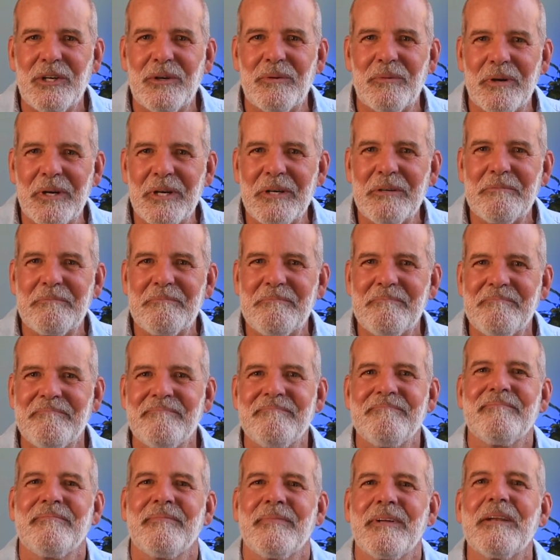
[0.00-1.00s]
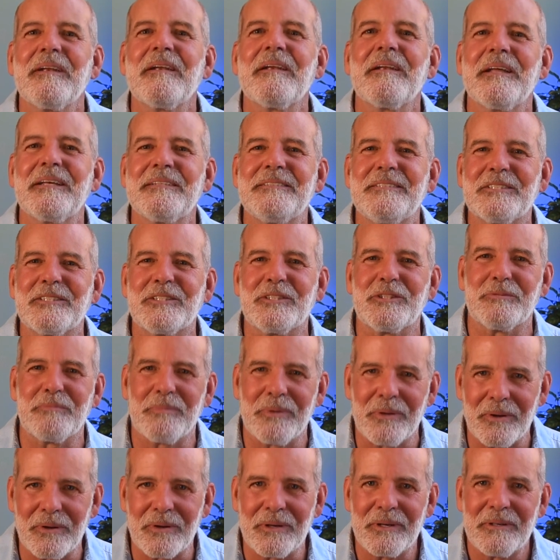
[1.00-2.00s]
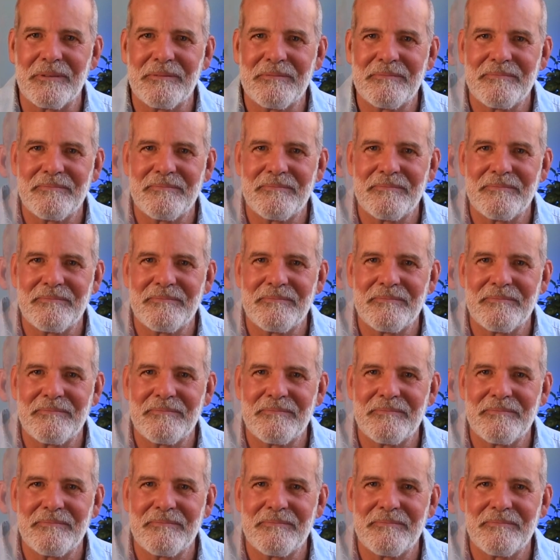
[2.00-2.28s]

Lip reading: Well, let's explore.